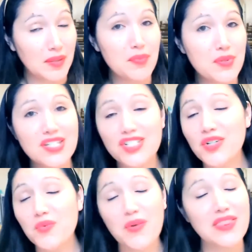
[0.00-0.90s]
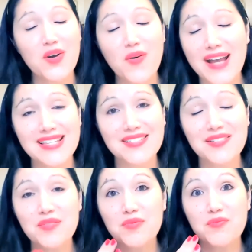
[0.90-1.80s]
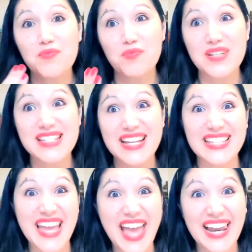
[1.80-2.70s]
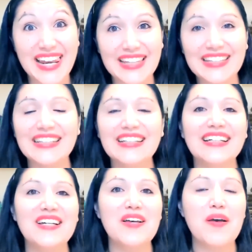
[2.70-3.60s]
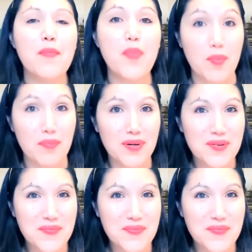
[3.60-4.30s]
position with no accent, we say the L, peuple.